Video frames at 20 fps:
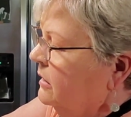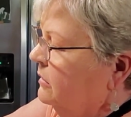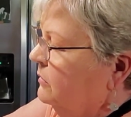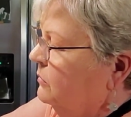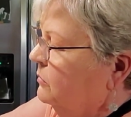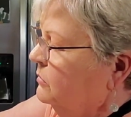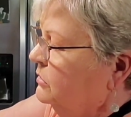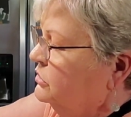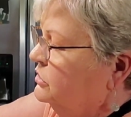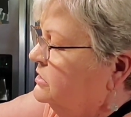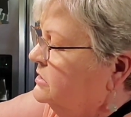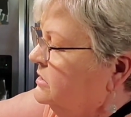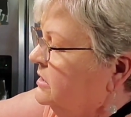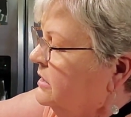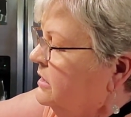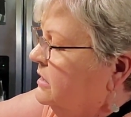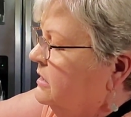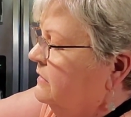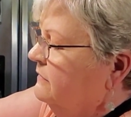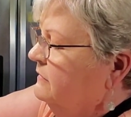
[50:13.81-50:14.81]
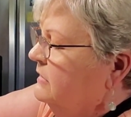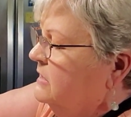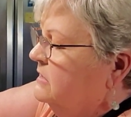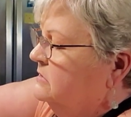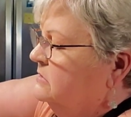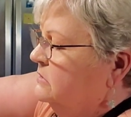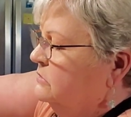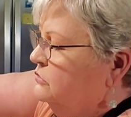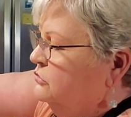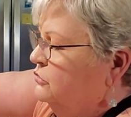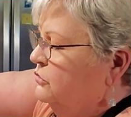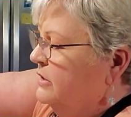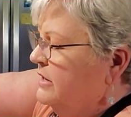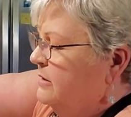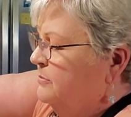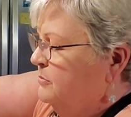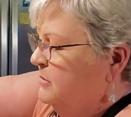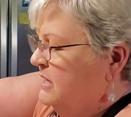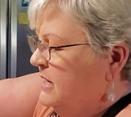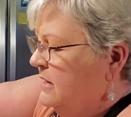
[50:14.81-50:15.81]
stop it slowly
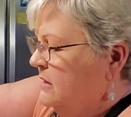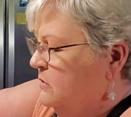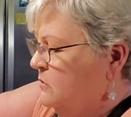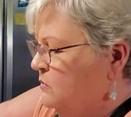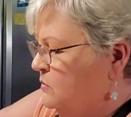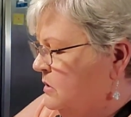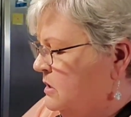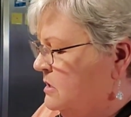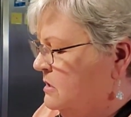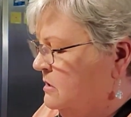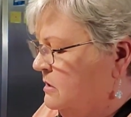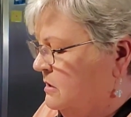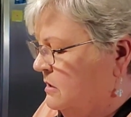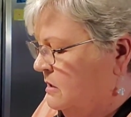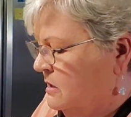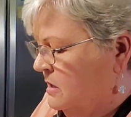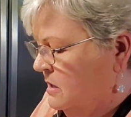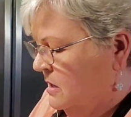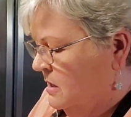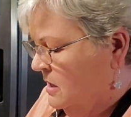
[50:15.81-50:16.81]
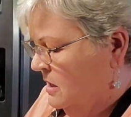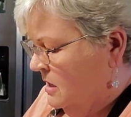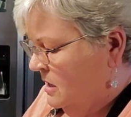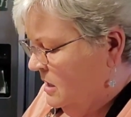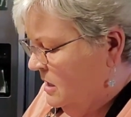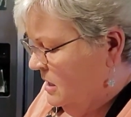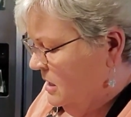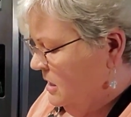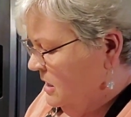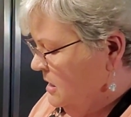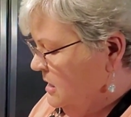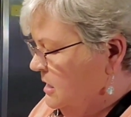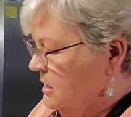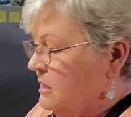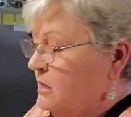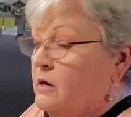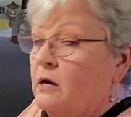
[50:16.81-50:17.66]
and back it out so that way